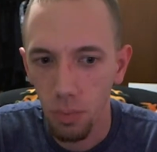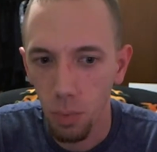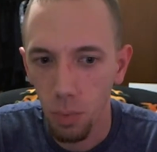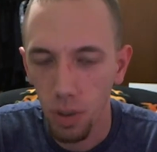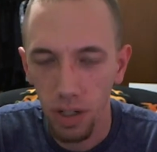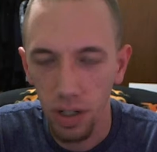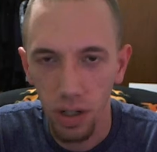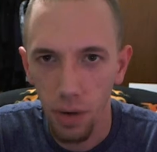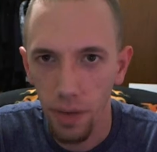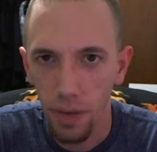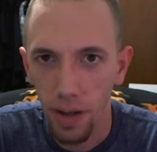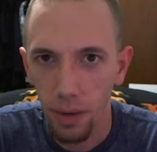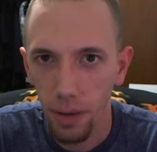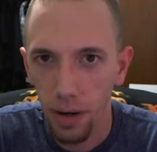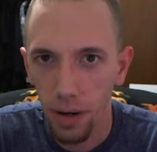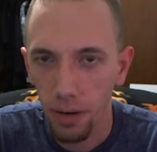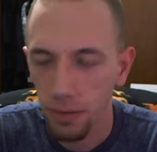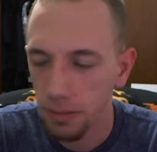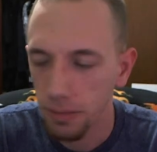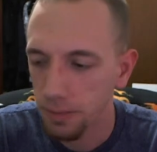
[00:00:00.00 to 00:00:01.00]
want to go that
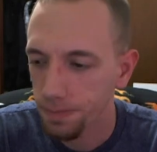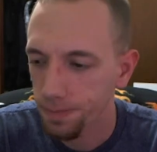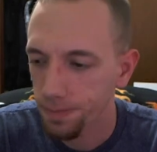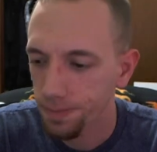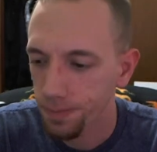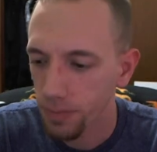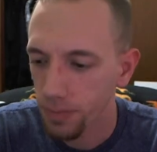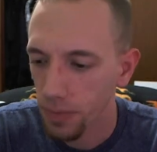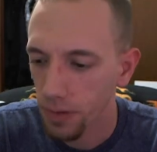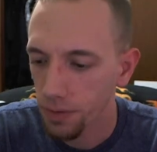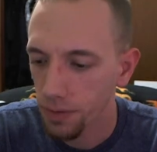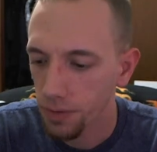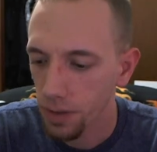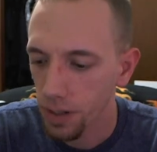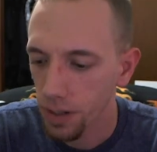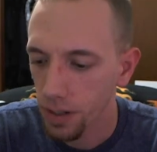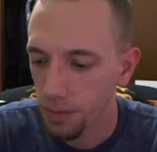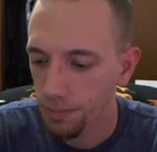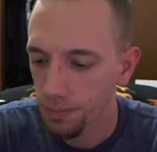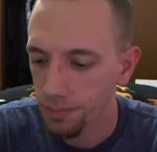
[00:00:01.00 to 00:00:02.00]
route for
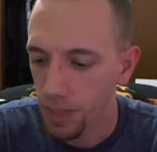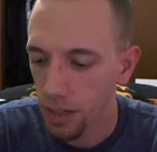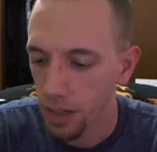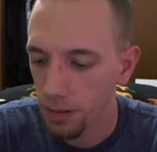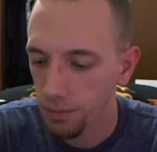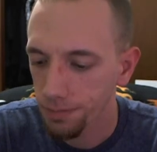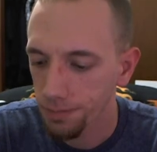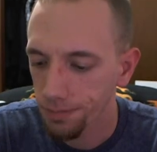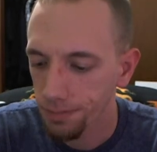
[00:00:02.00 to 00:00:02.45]
him. No.